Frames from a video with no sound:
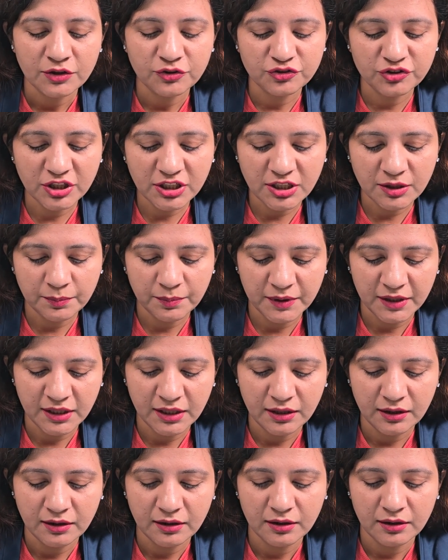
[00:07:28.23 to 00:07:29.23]

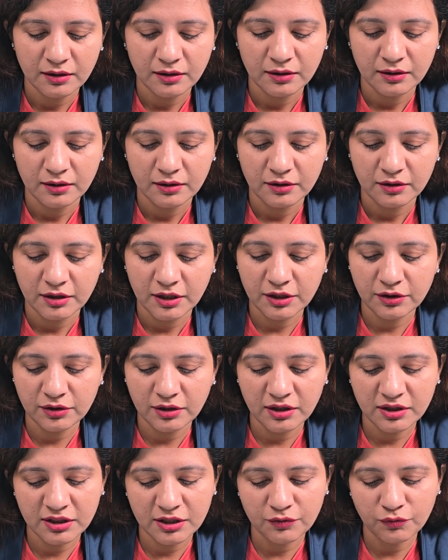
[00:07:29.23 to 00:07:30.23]
GTP
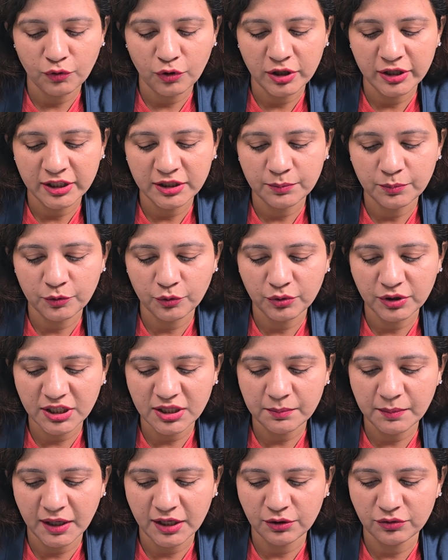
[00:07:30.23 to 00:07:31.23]
is involved in
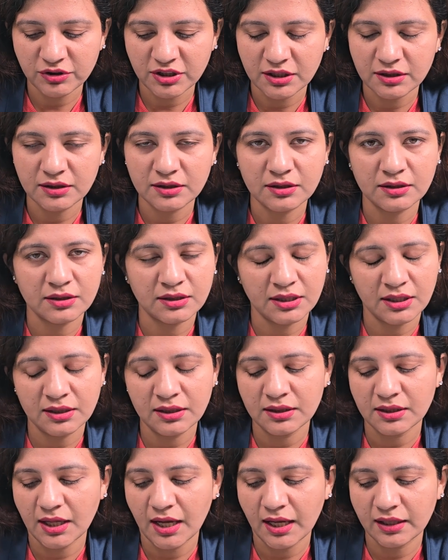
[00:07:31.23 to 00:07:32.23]
protein
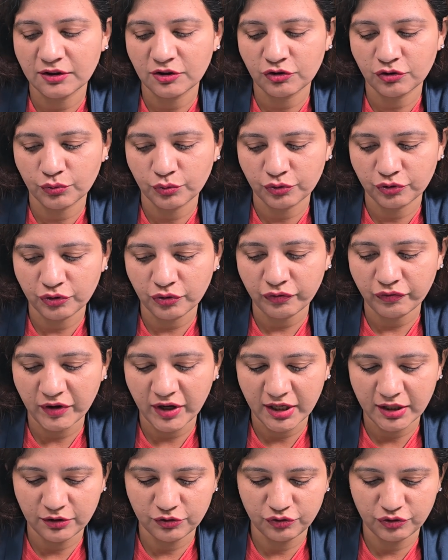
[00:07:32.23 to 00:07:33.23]
biosynthesis as a source of
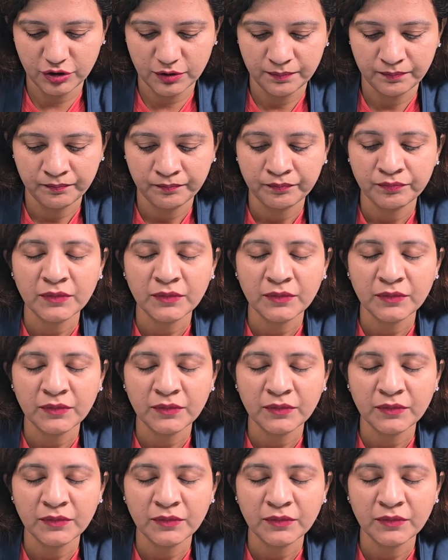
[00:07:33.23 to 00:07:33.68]
energy.